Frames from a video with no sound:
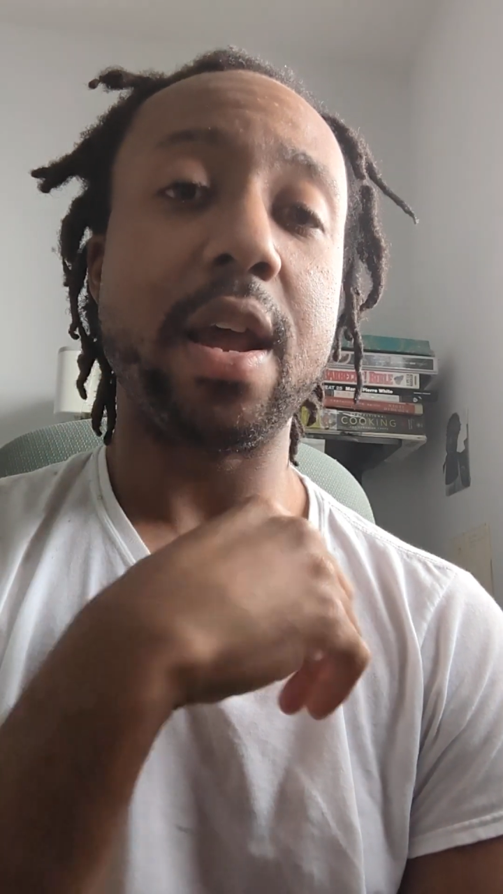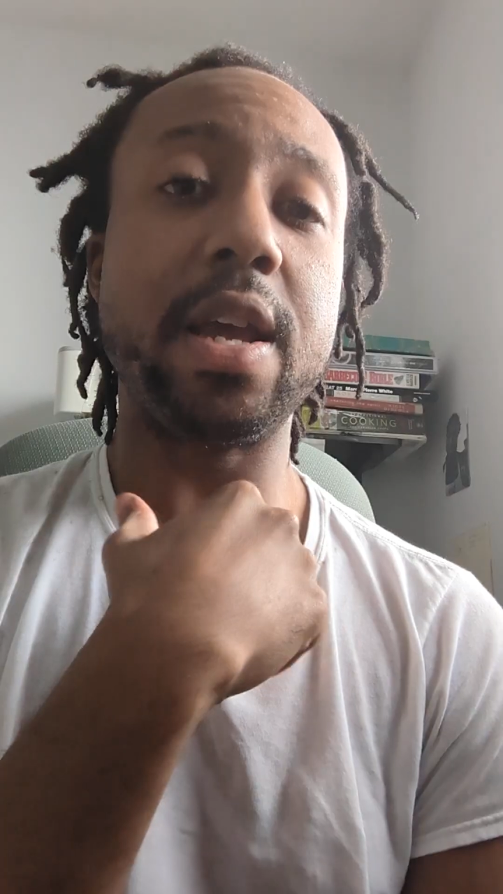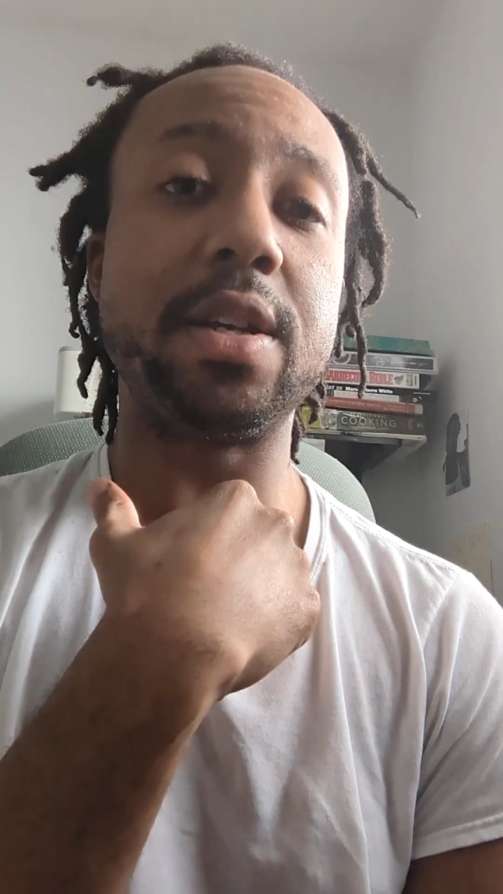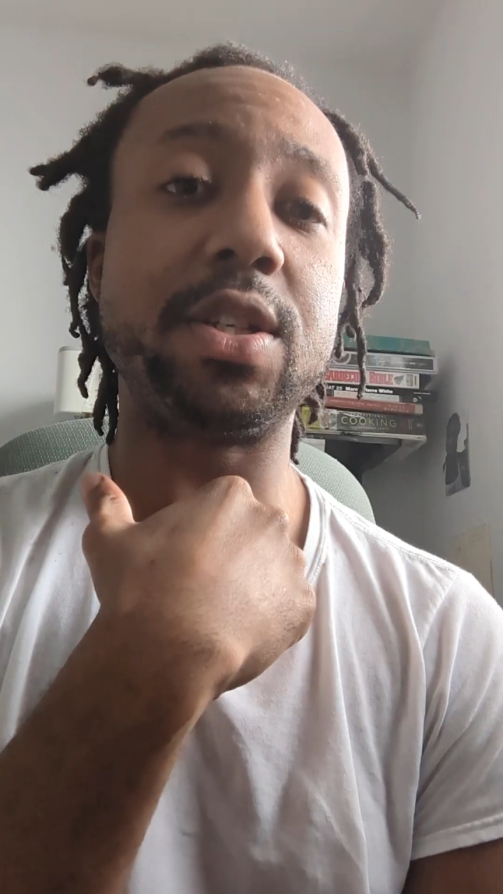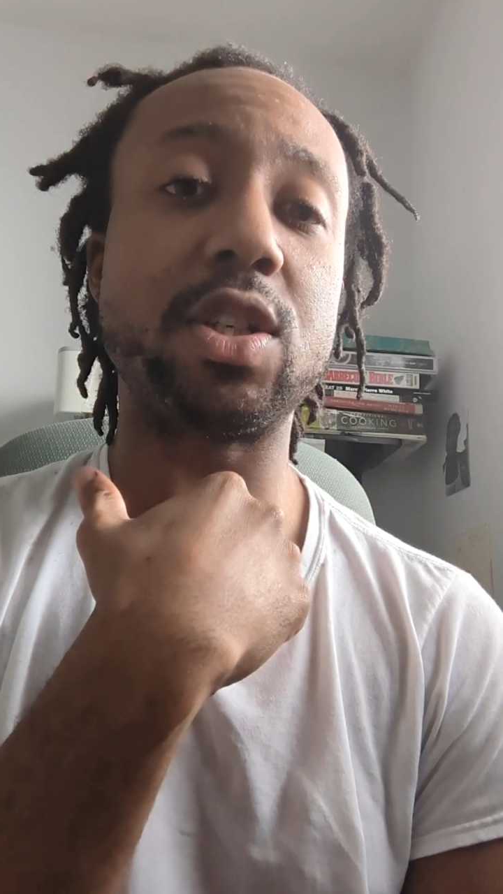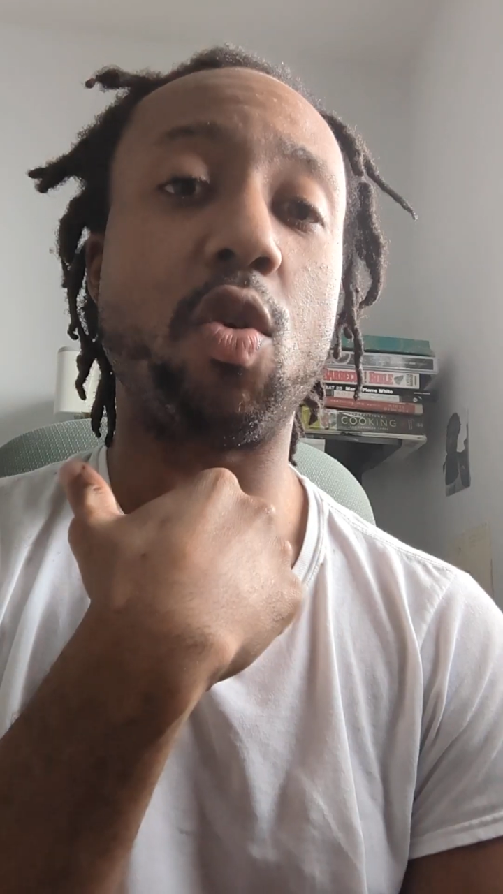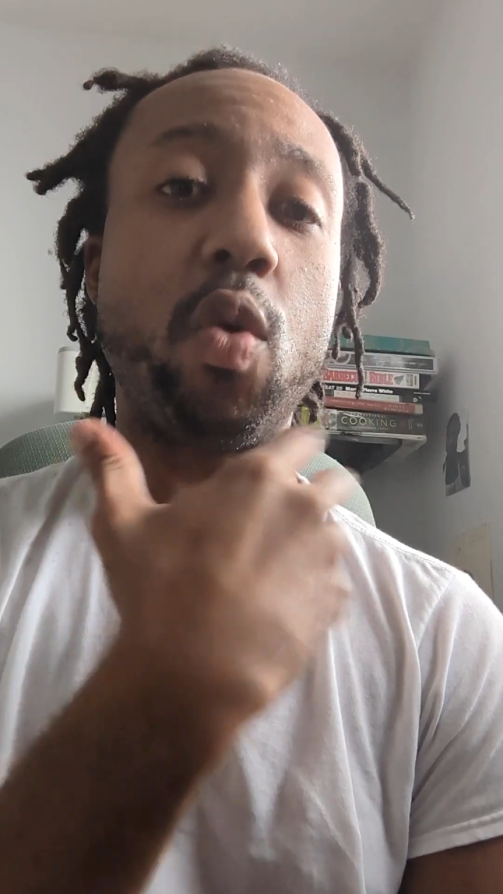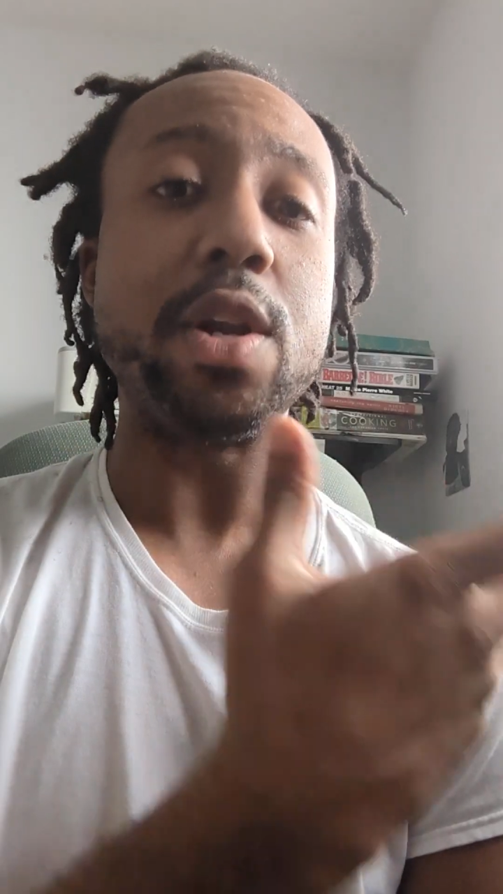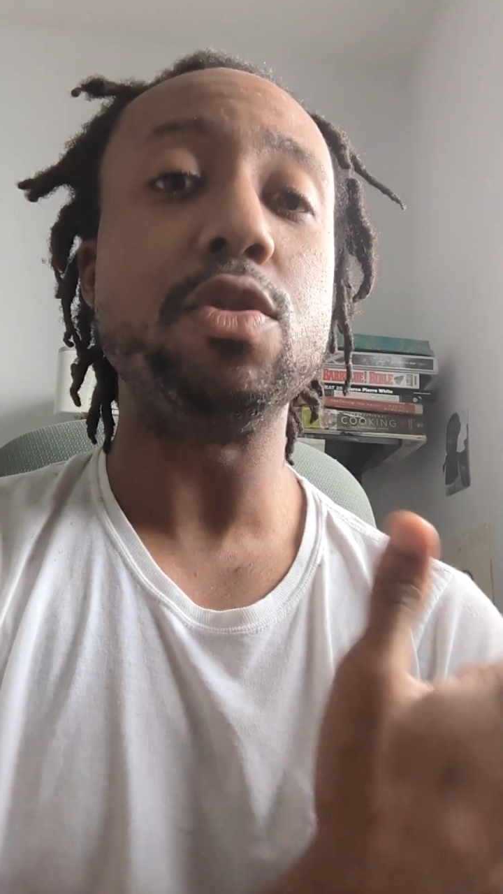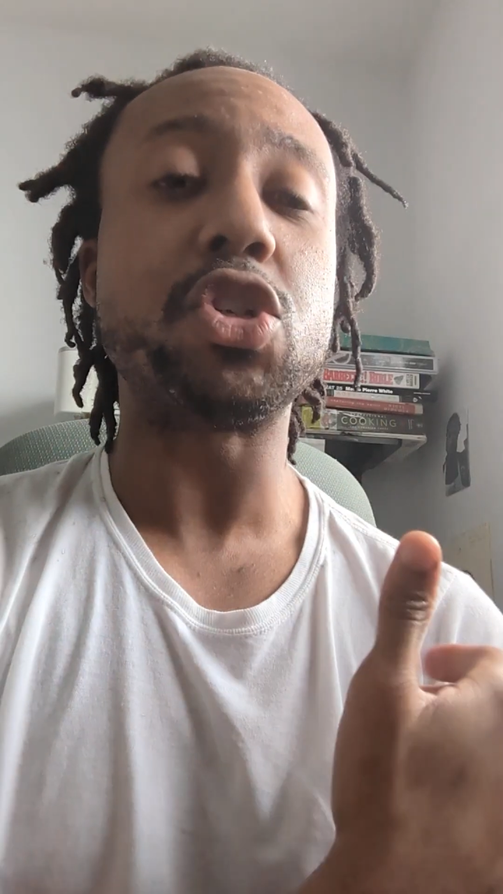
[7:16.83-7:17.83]
is
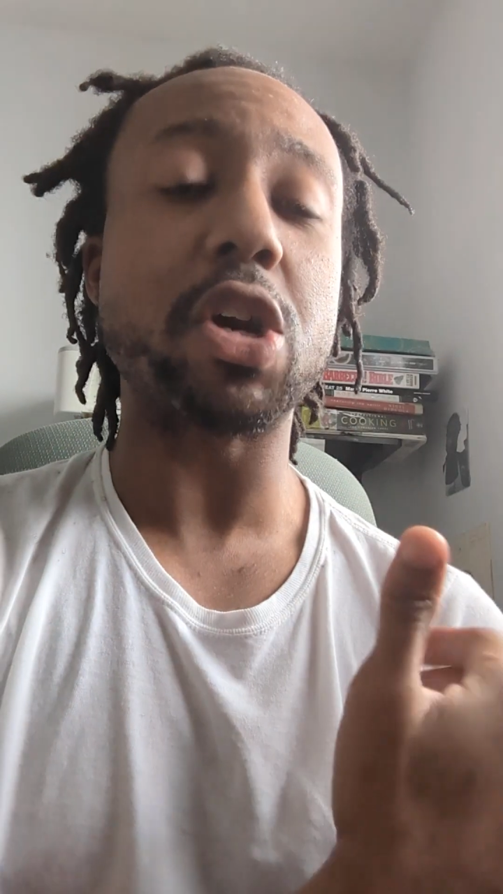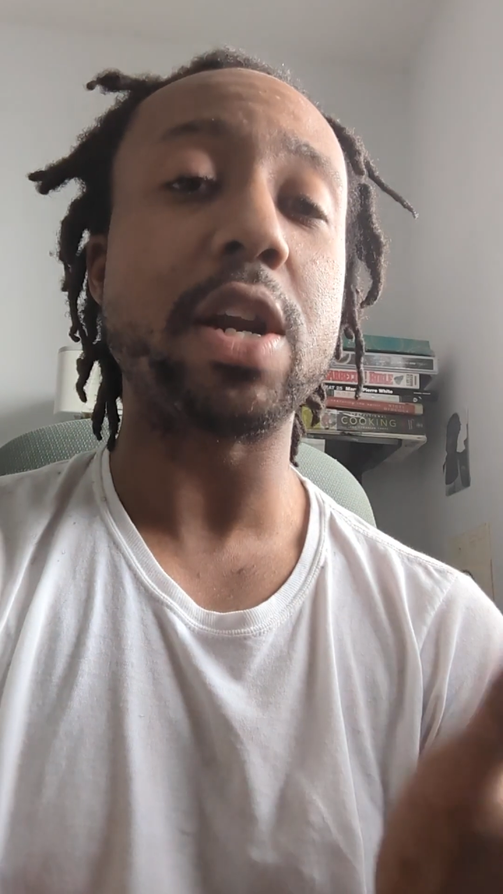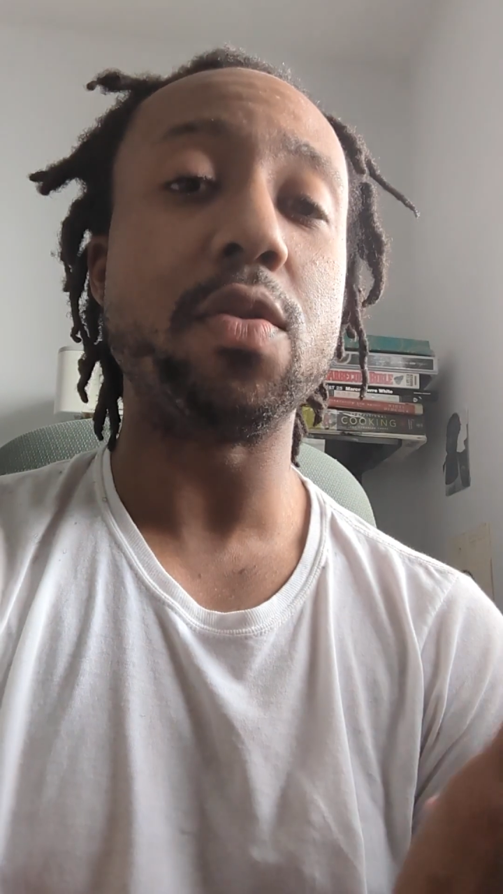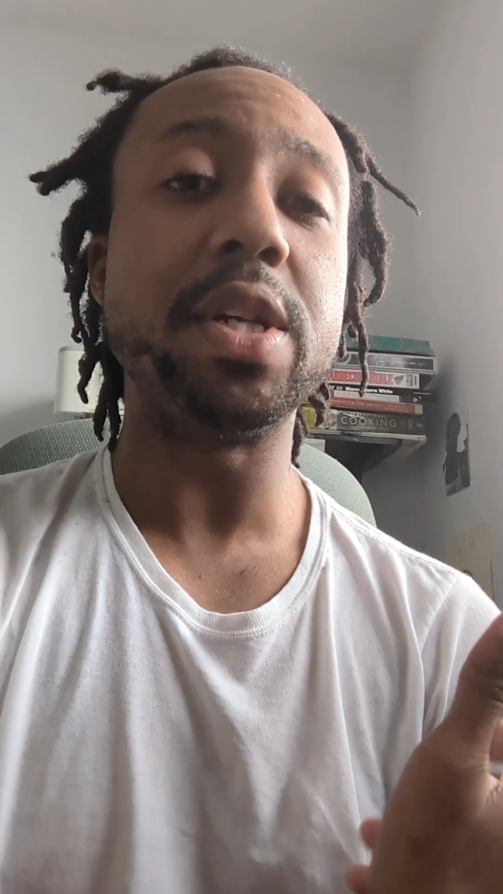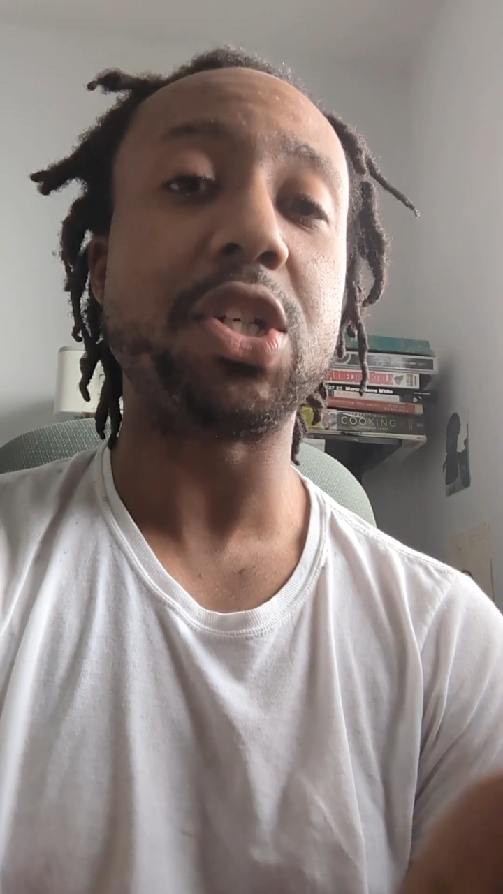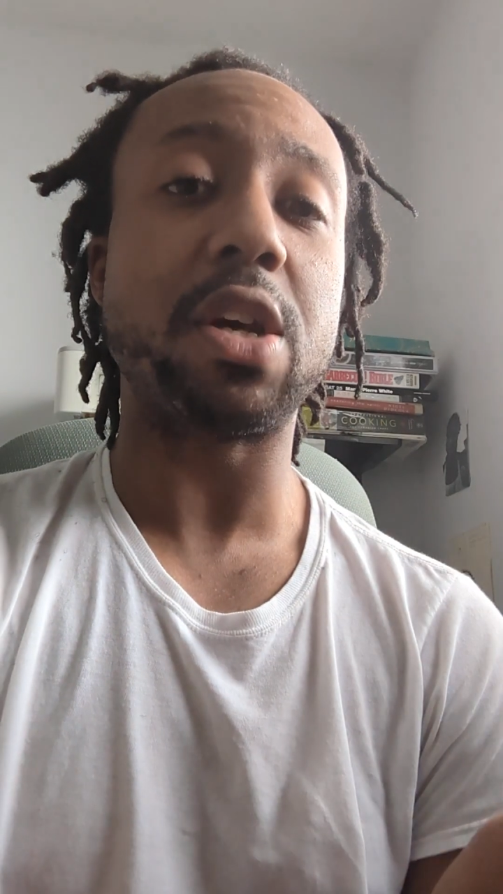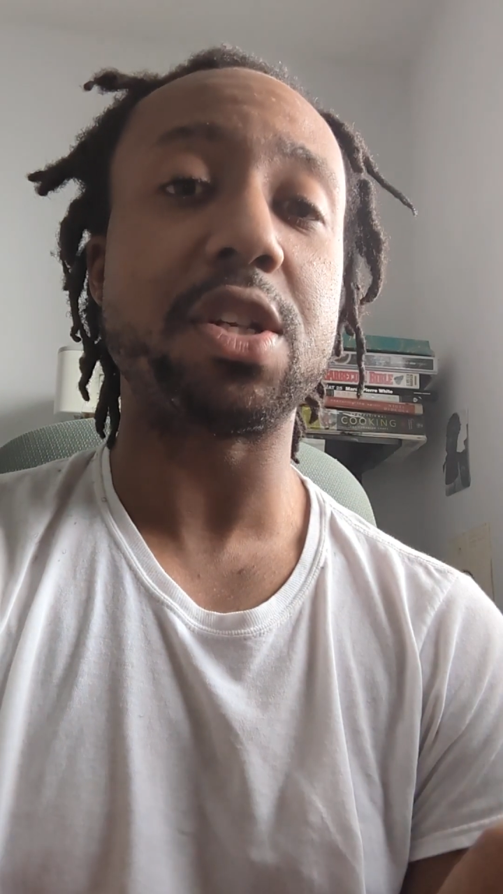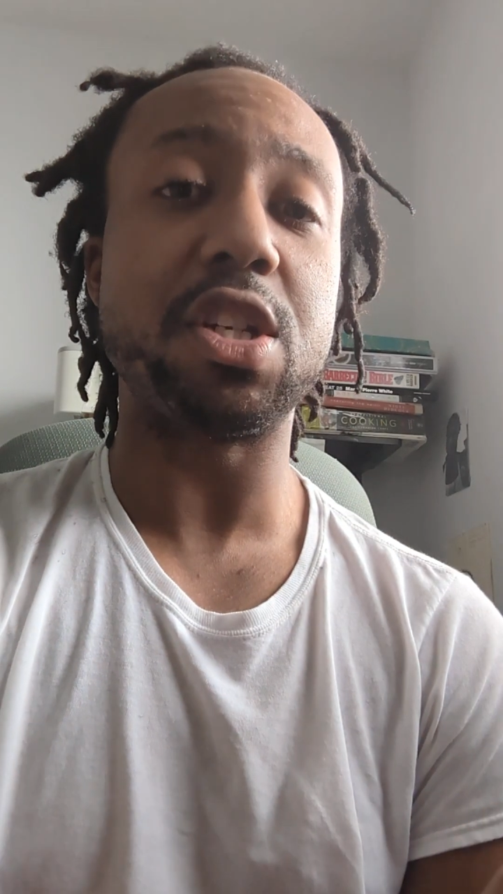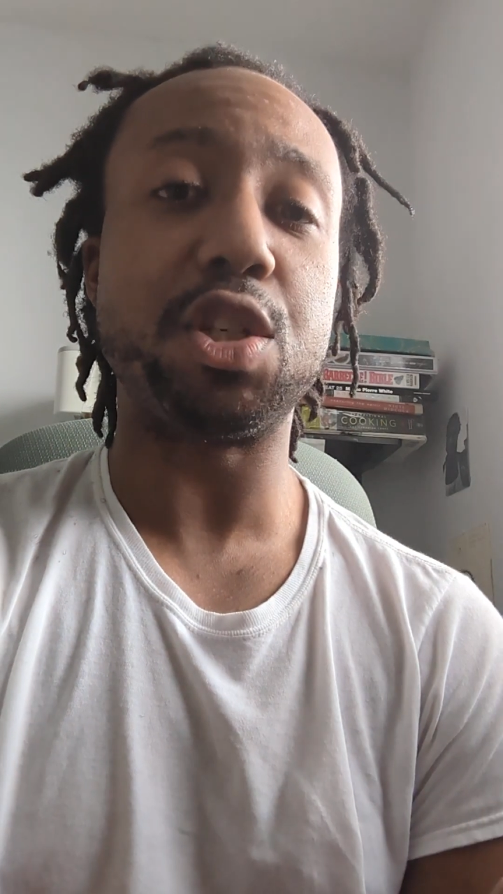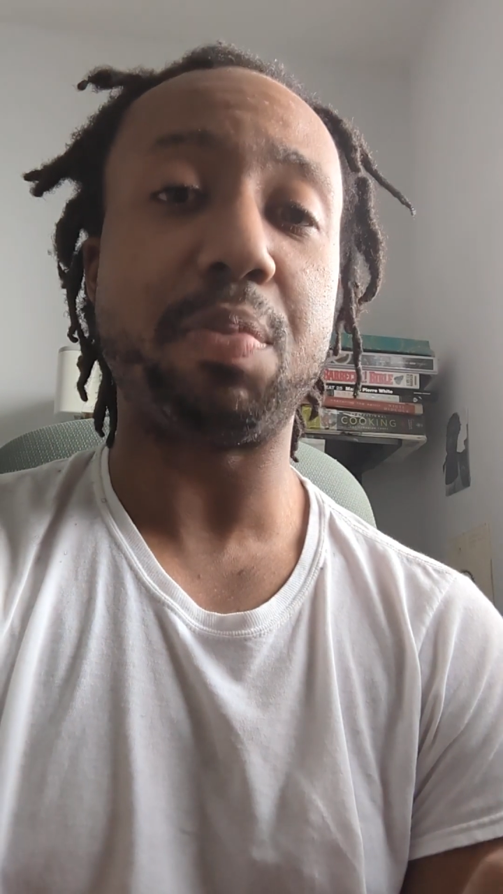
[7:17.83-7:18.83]
when you try to reach out
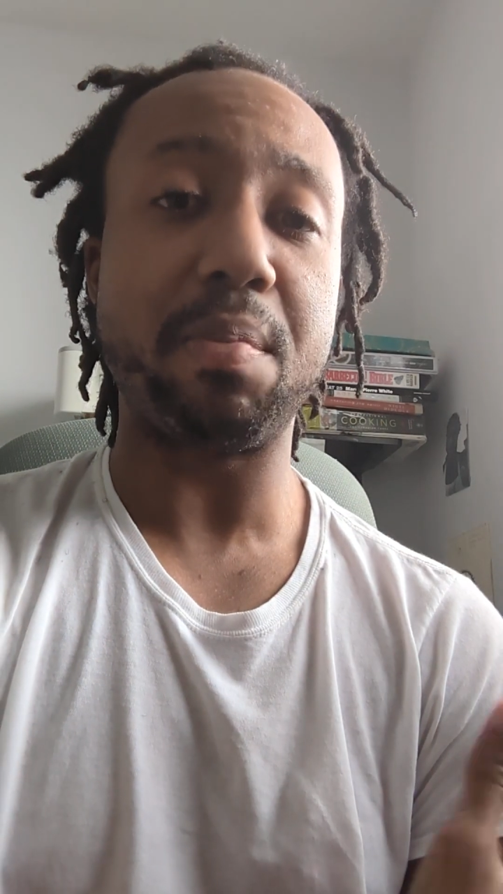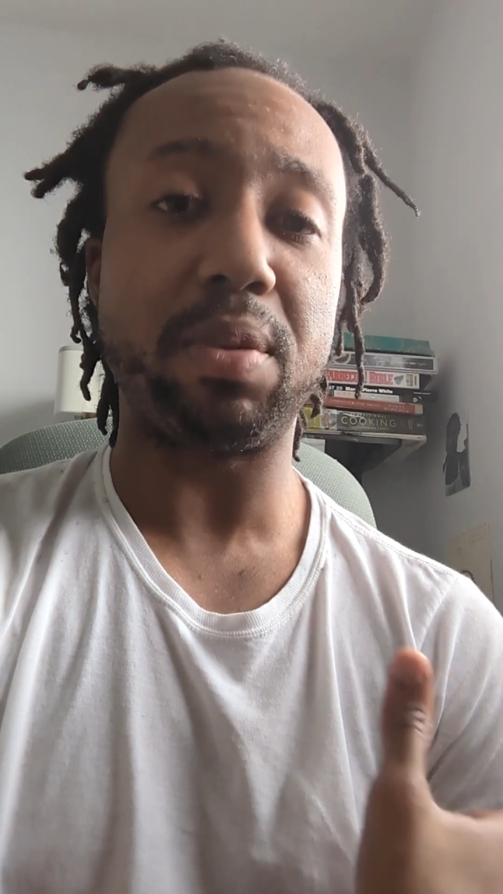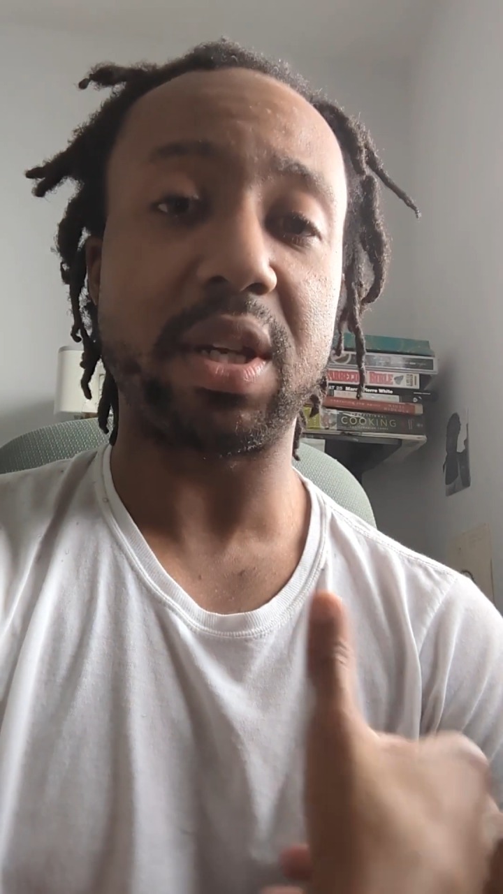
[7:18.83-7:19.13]
to these people